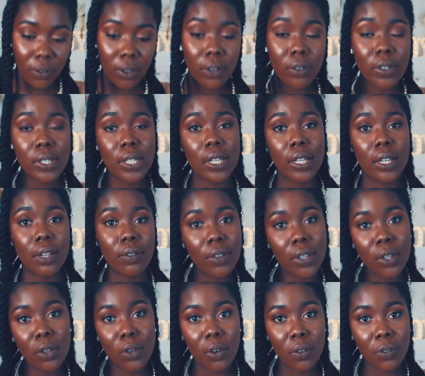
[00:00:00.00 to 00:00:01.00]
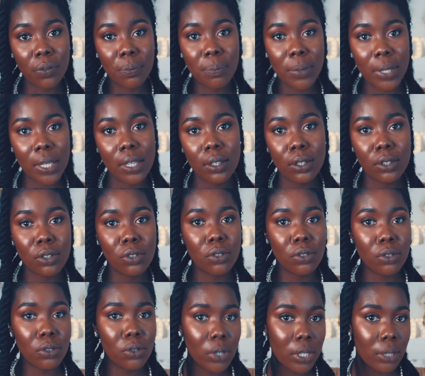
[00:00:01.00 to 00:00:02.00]
you're interested in a video of me
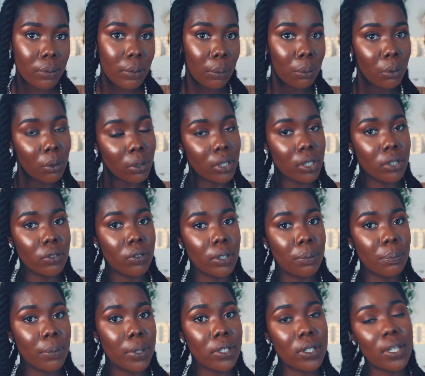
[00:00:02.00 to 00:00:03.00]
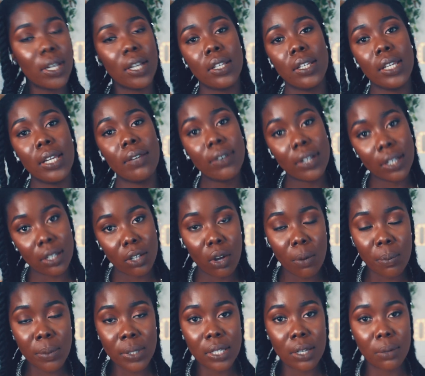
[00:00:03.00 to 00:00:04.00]
doing my protein treatment, you can leave it in a
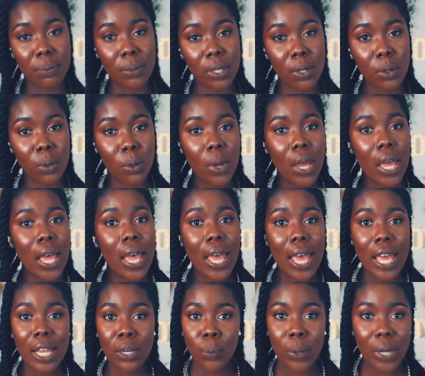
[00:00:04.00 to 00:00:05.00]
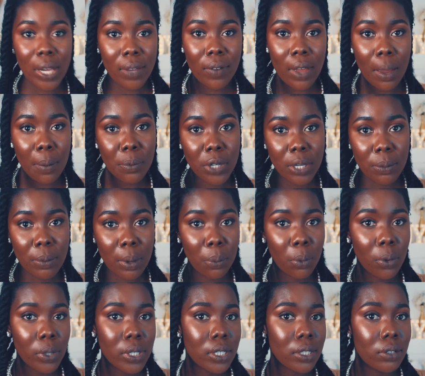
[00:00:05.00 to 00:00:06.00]
comment down below, and whenever I'm doing my
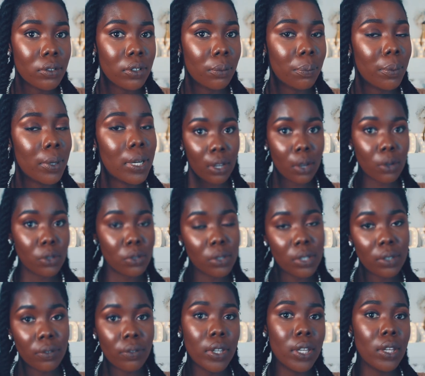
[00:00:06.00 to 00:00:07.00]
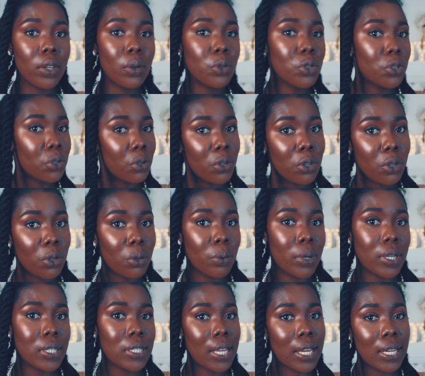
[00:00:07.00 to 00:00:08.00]
protein treatment, I'll shoot a video showing you
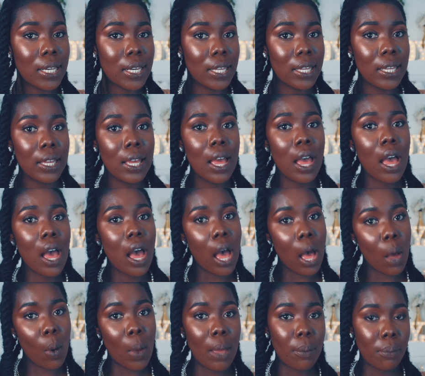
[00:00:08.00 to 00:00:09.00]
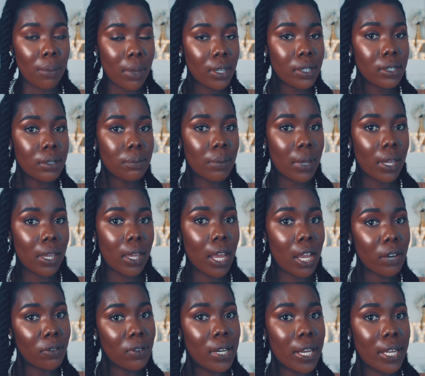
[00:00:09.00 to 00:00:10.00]
exactly how I mix my
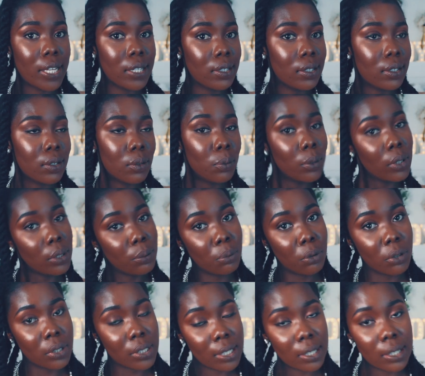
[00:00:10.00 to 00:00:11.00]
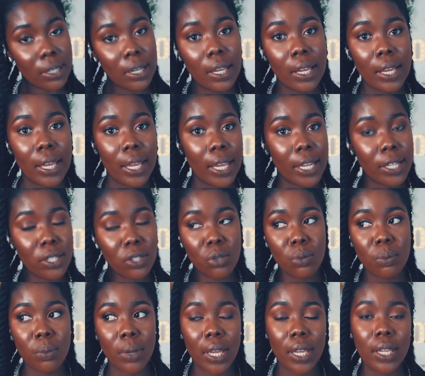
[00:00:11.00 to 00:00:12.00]
hydrolyzed wheat protein
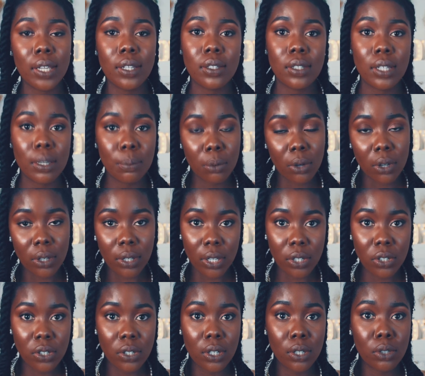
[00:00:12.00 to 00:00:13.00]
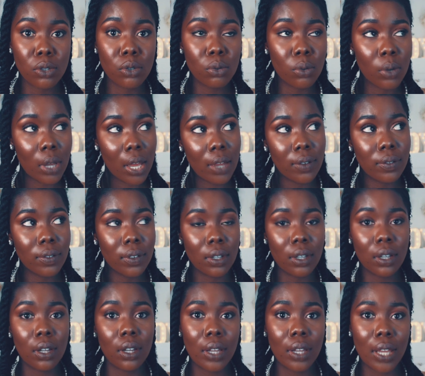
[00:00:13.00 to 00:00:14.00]
into my deep conditioner to have
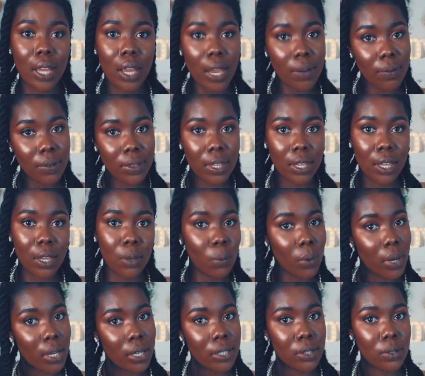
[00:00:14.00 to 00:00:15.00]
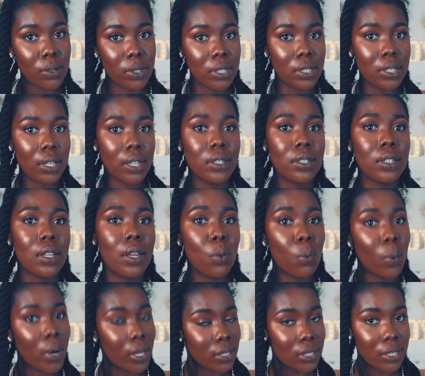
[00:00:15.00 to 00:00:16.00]
everything in one. So it's just a
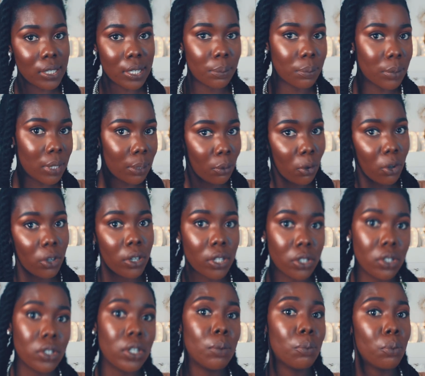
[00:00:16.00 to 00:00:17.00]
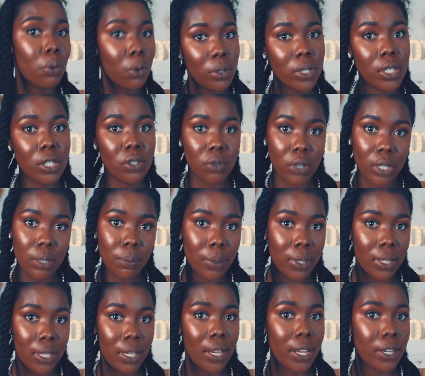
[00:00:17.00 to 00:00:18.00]
one-step deep conditioning protein
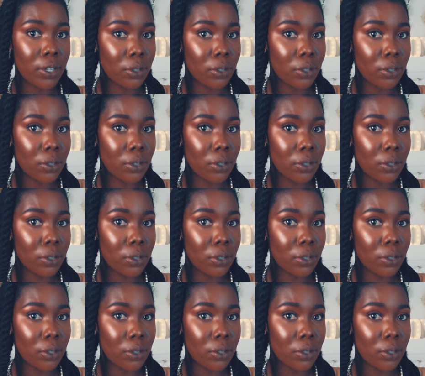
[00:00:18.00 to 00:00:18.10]
treatment that I